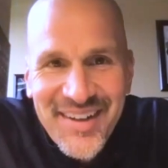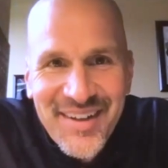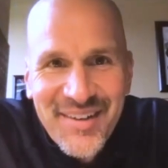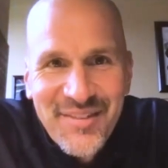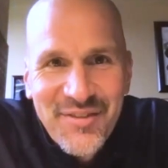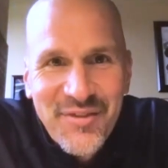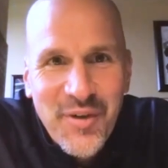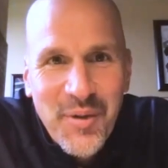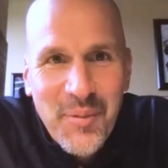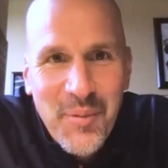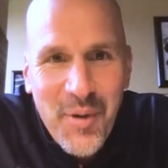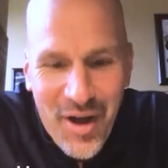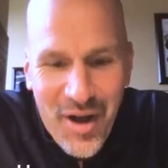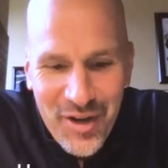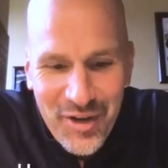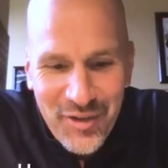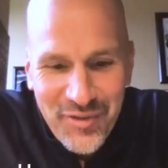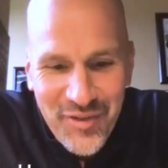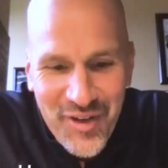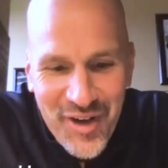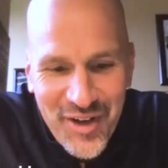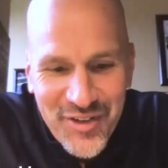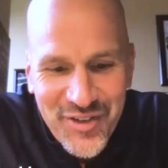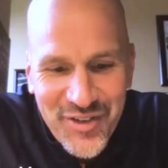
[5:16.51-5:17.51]
From all
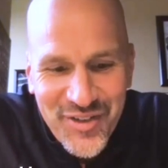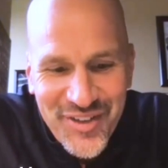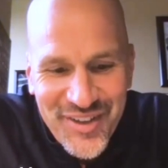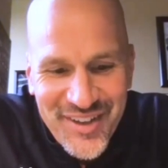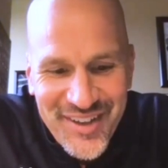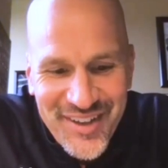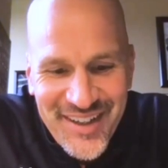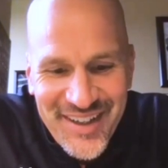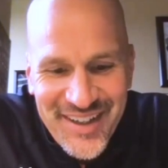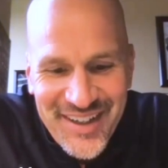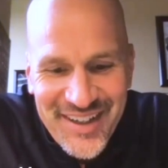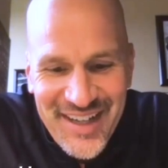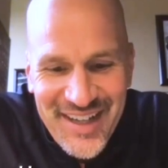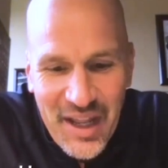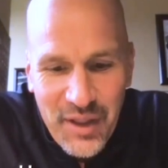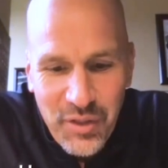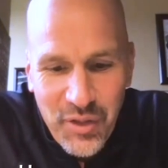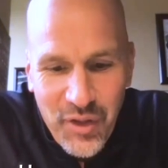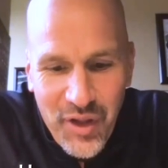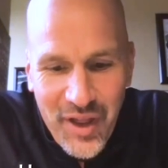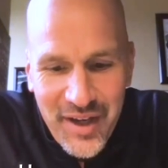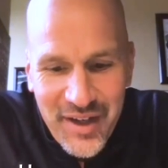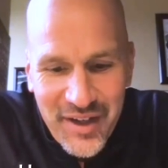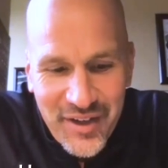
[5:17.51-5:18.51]
of us uh, in
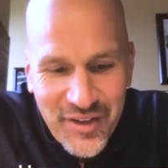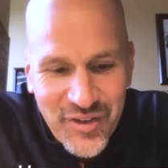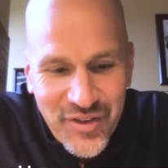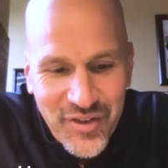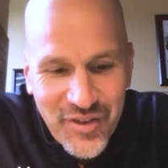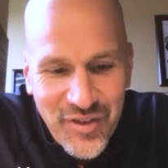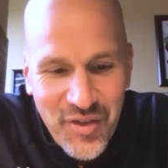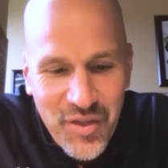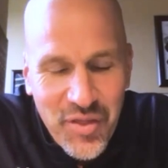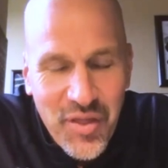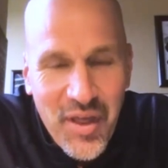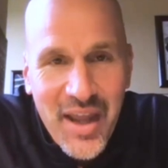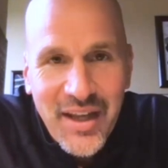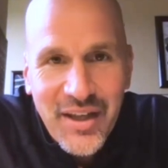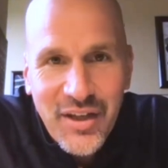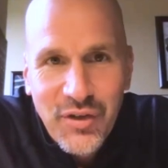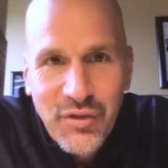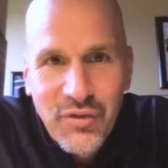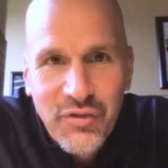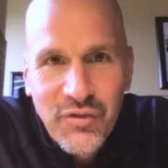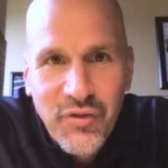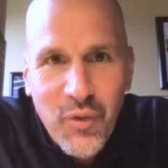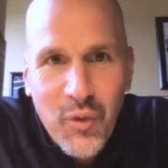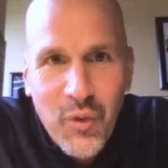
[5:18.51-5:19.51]
athletics, thank
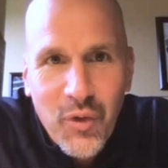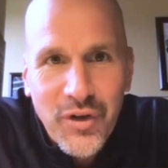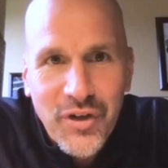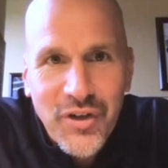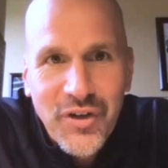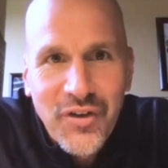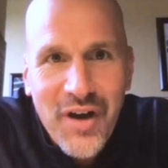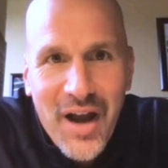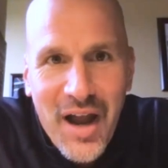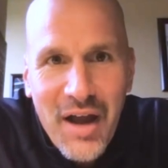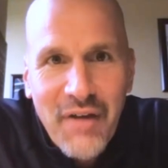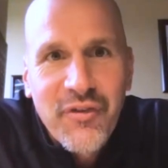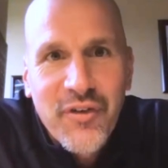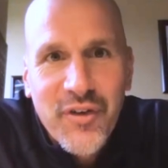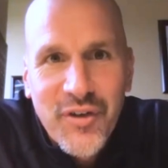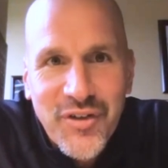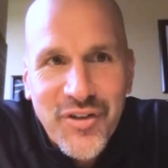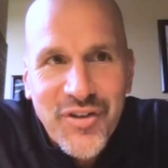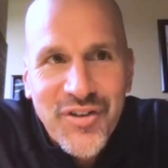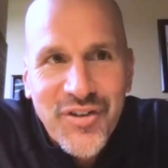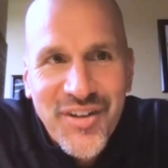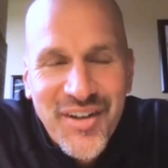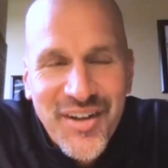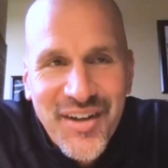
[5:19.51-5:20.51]
you for your
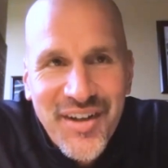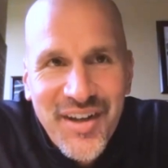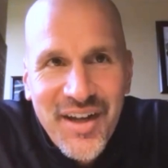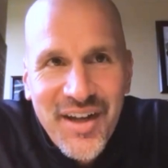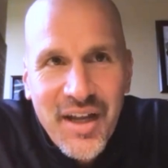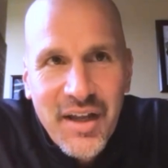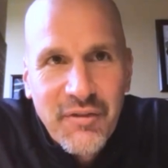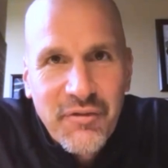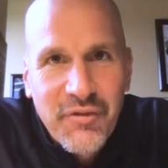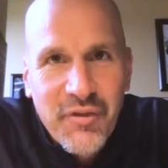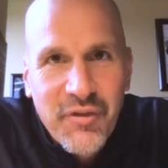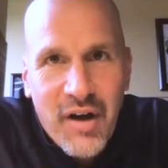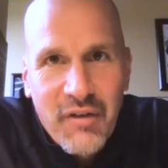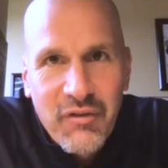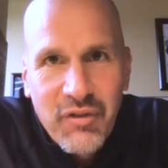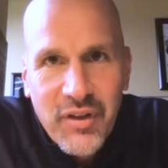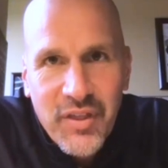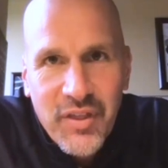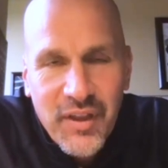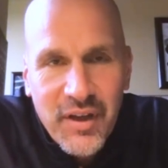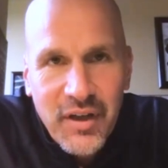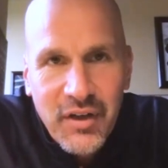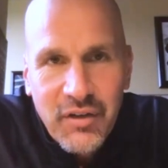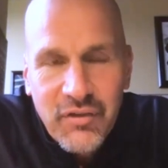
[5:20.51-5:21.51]
efforts and for
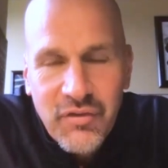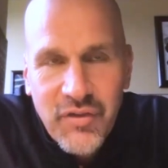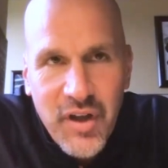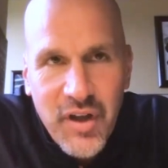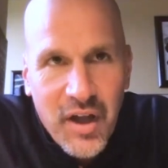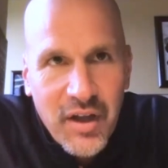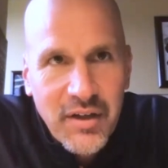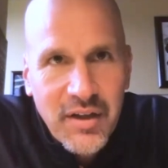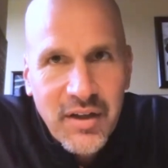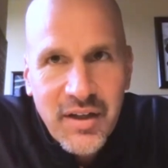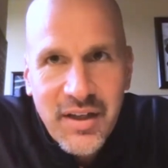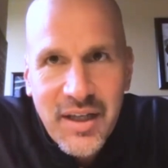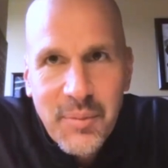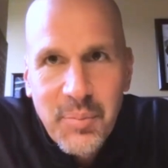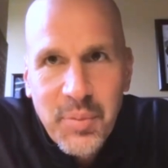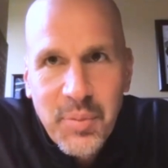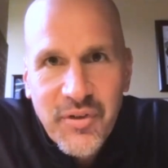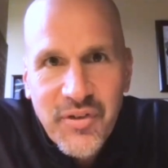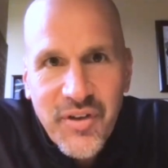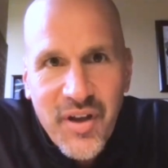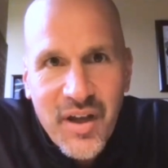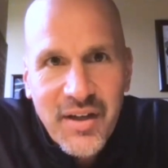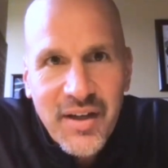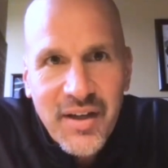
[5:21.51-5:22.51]
everything you've done to keep
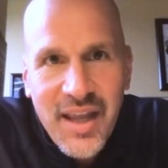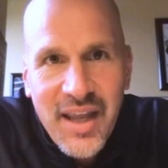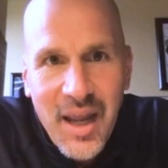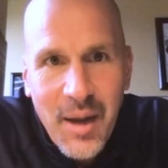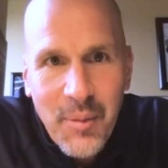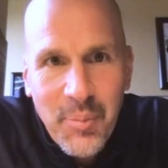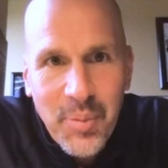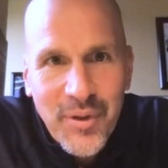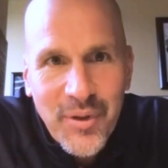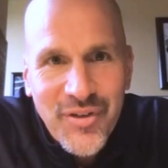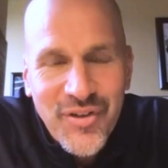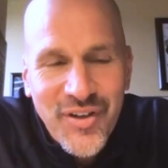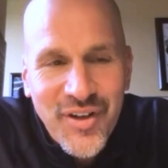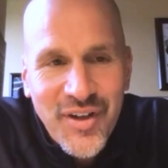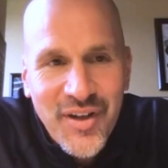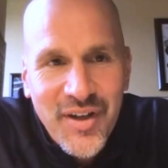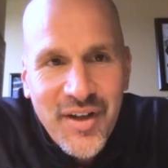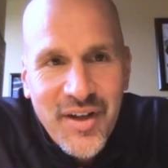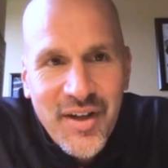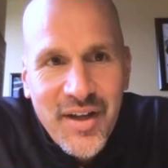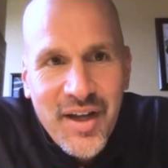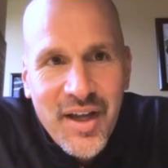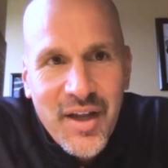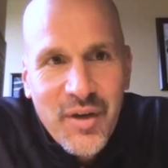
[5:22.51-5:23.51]
us on campus.
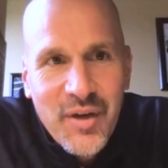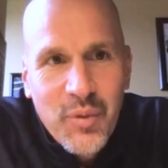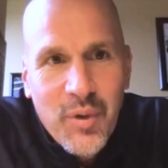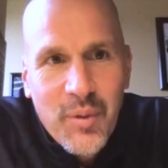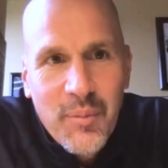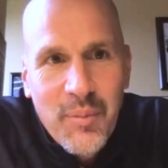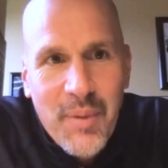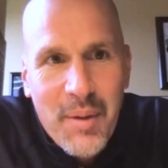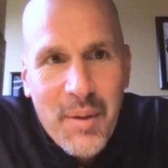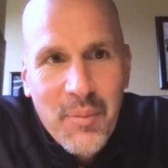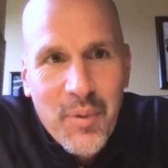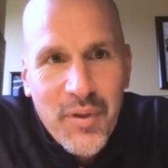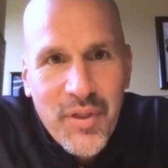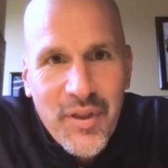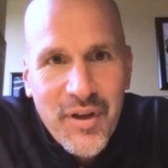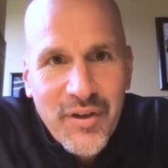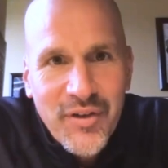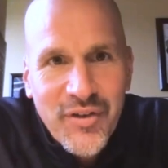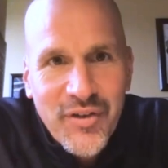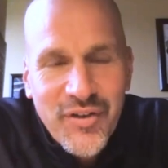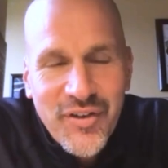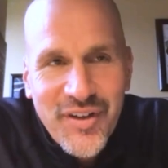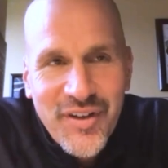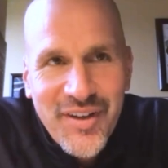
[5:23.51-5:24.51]
And remember
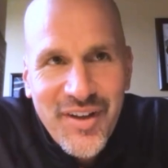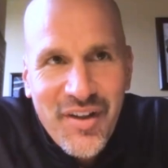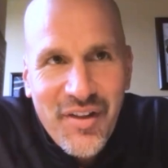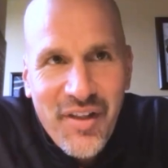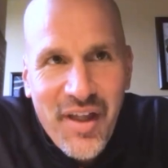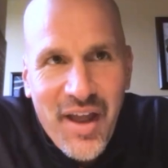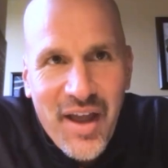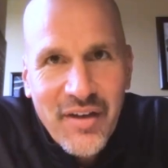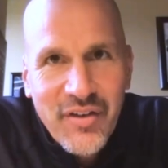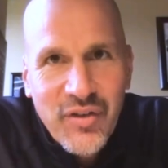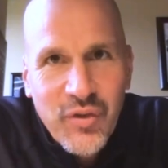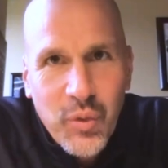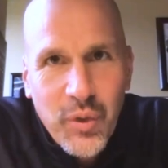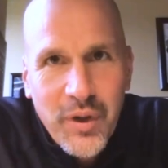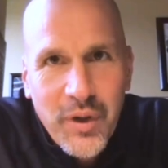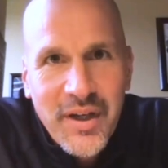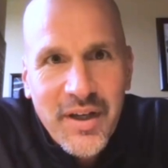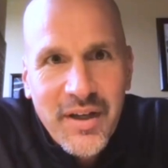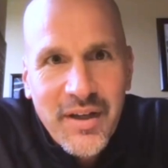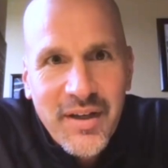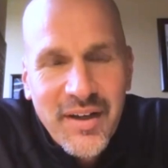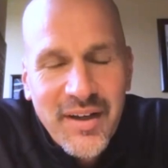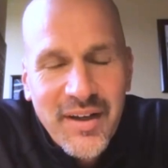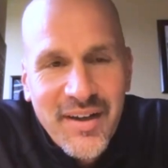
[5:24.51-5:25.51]
this in the last
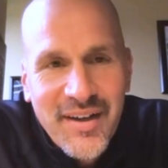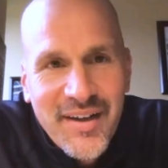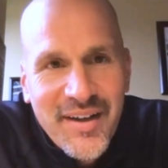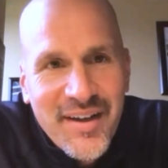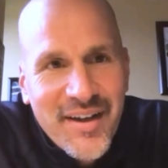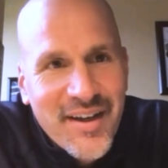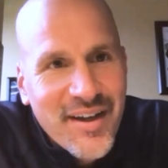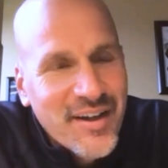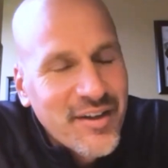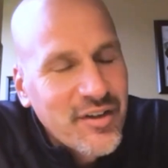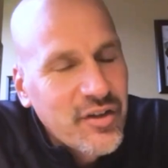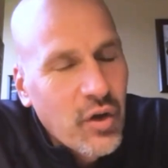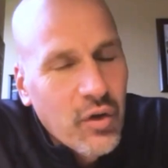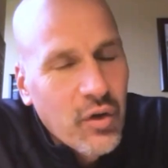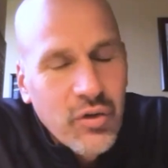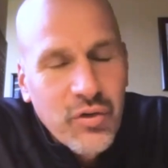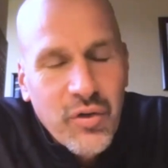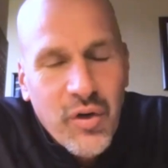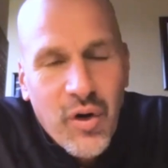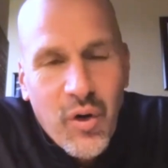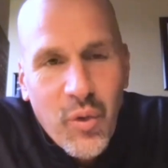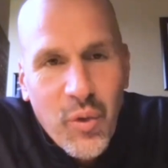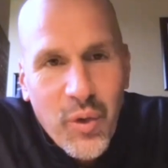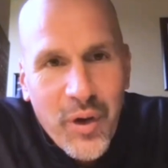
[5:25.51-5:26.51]
week uh, don't
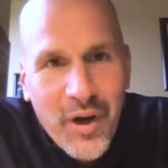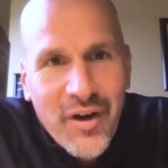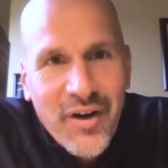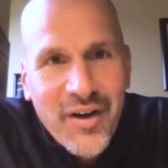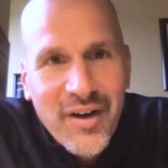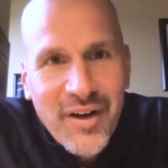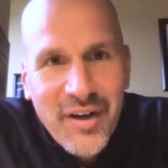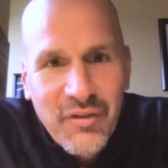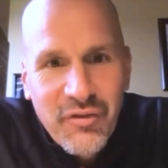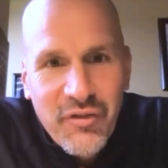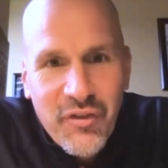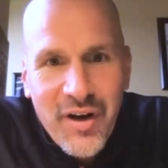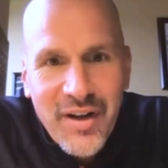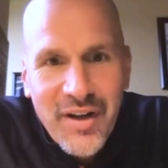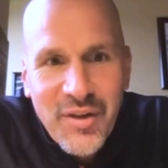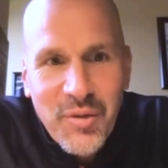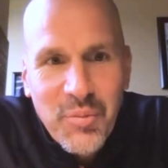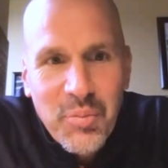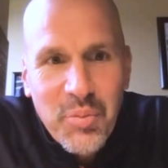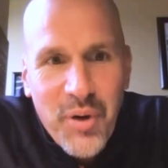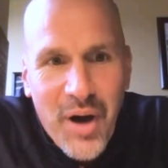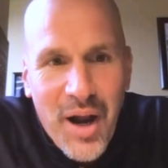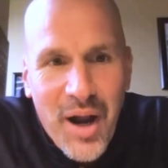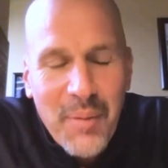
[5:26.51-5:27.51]
grow weary, for at the
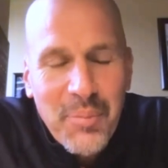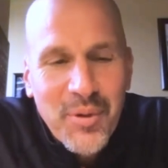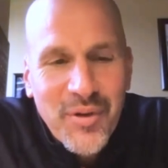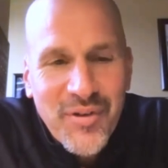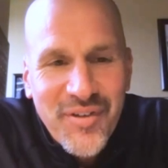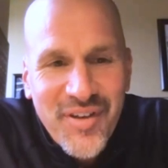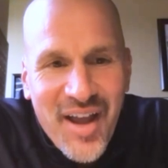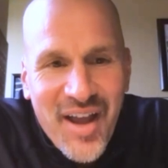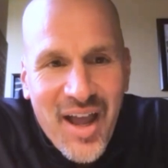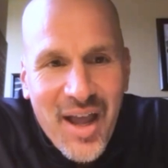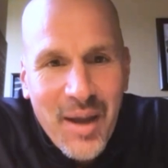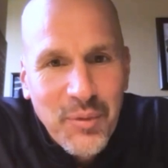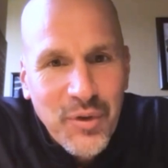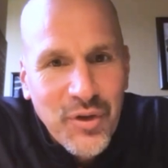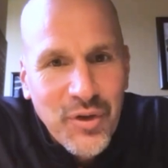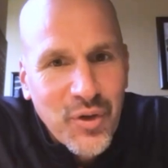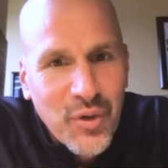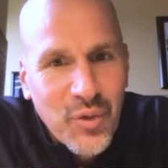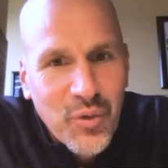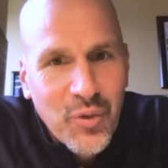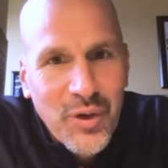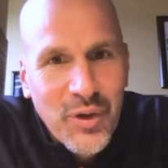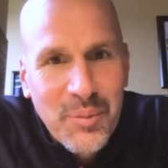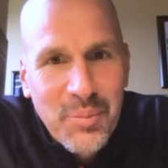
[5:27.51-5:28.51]
proper time,
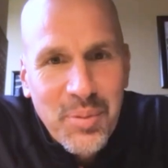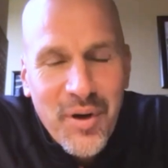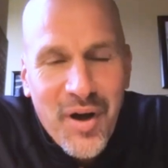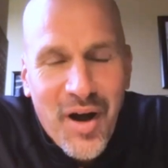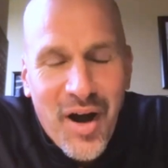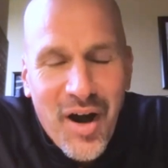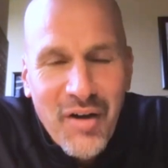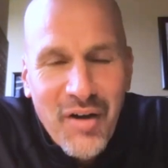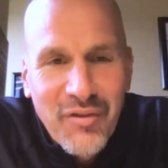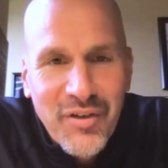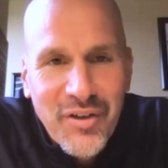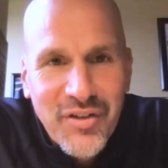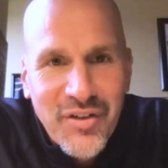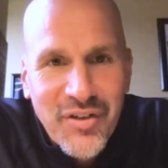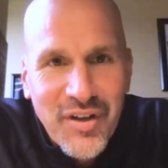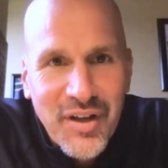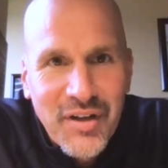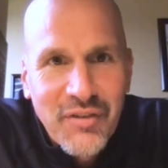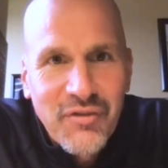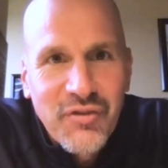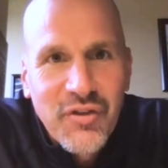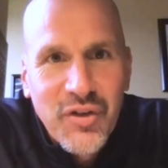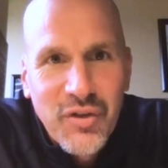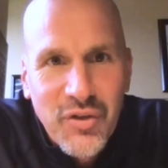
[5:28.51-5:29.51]
you'll reap a harvest
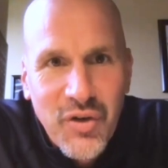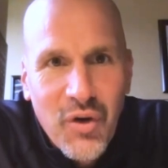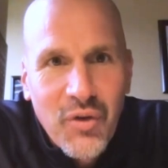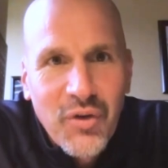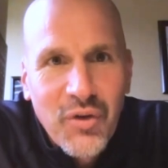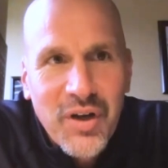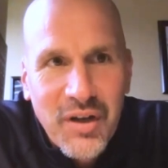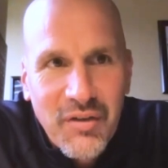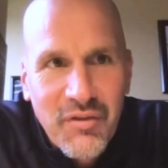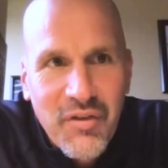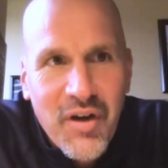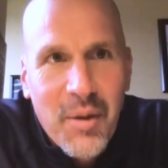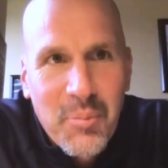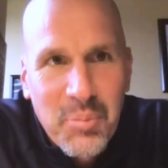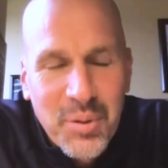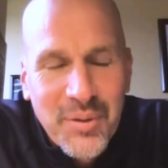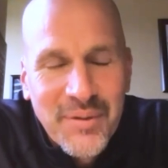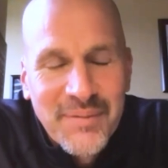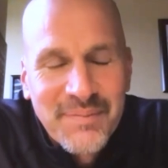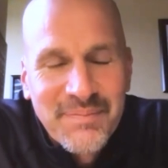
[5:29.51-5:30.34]
if you don't give up.